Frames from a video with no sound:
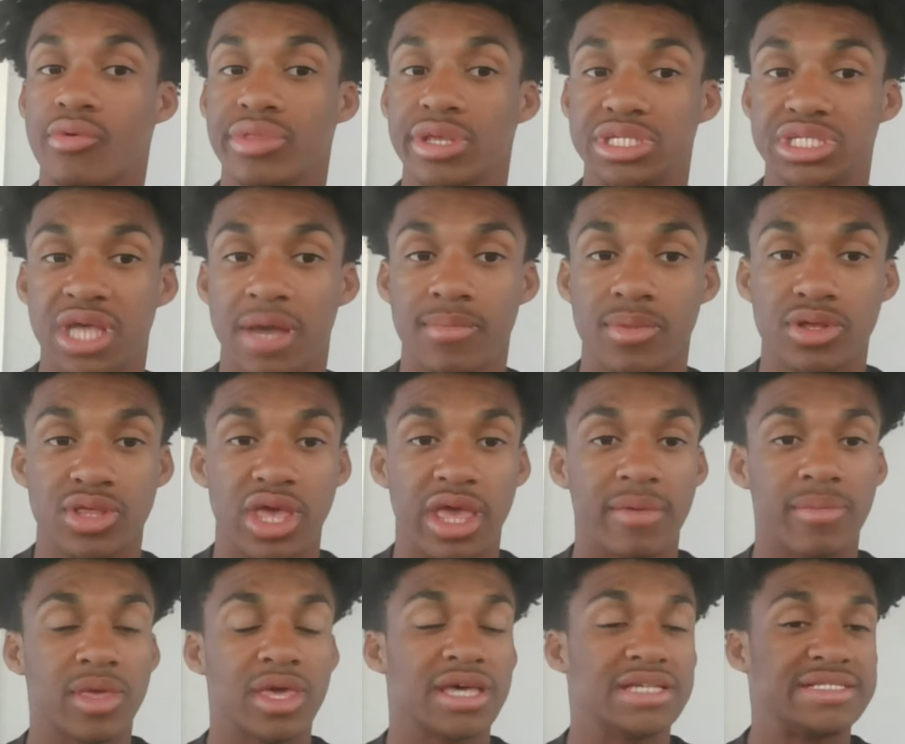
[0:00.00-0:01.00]
in the Summer
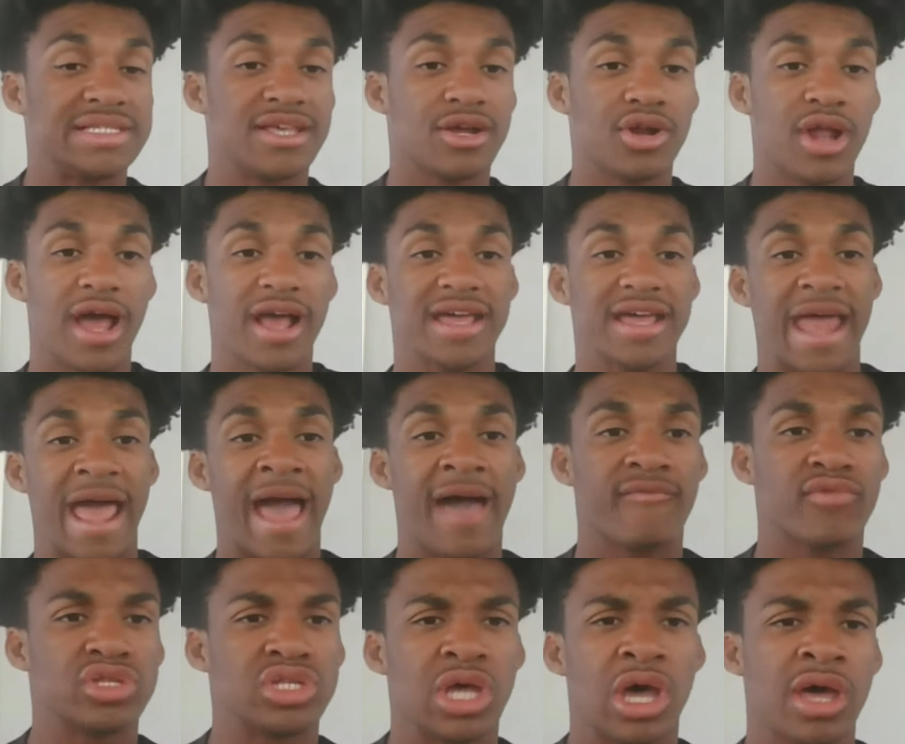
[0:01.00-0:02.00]
League because they're not gonna
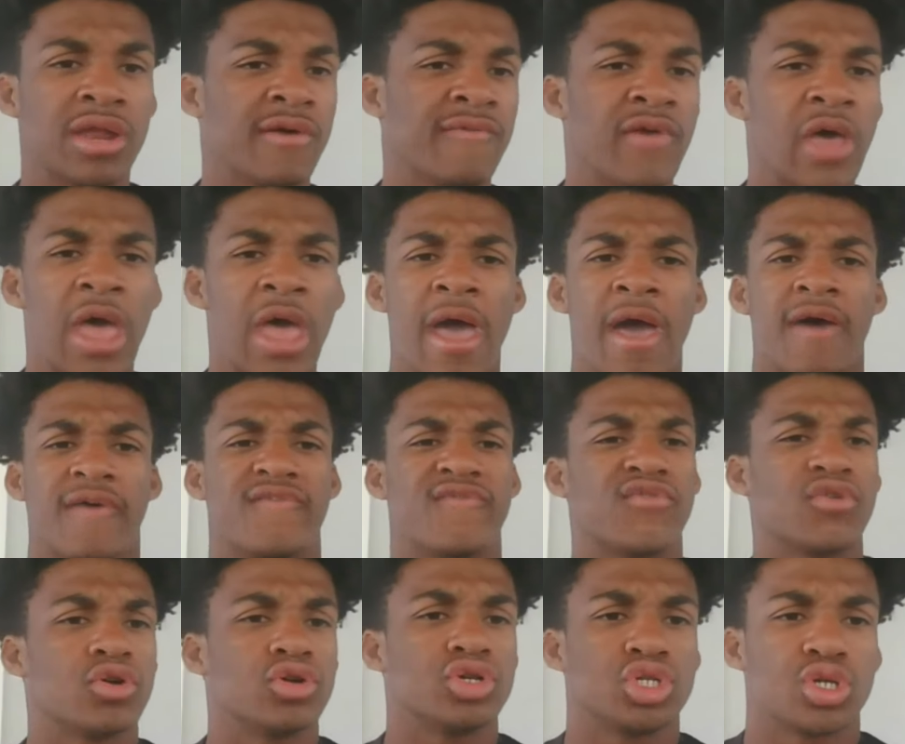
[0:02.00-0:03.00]
have a ton of
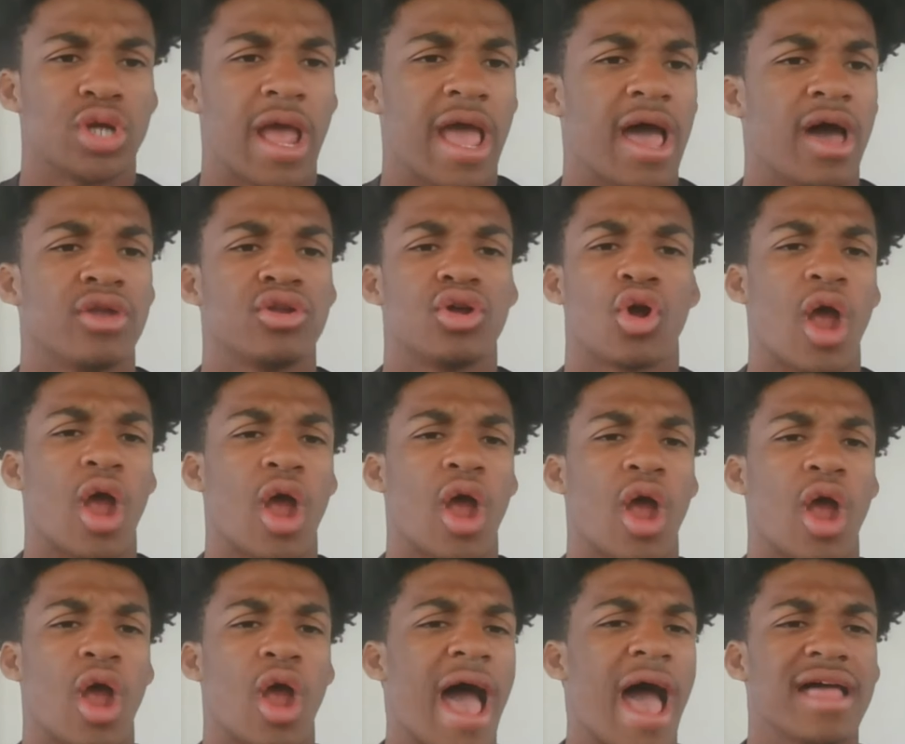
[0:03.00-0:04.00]
first round or
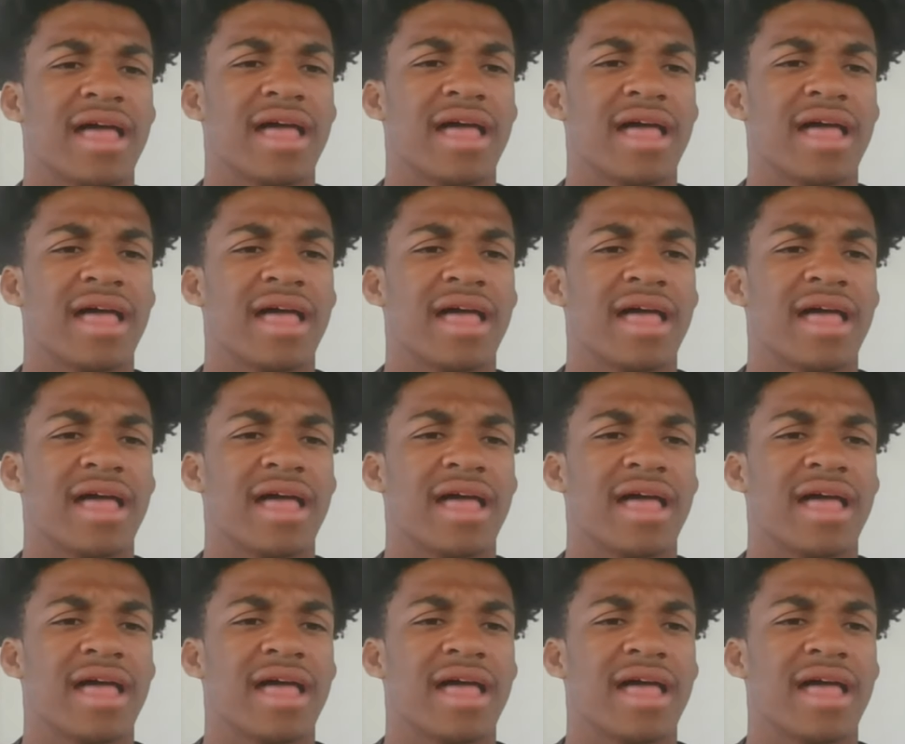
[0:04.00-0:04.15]
high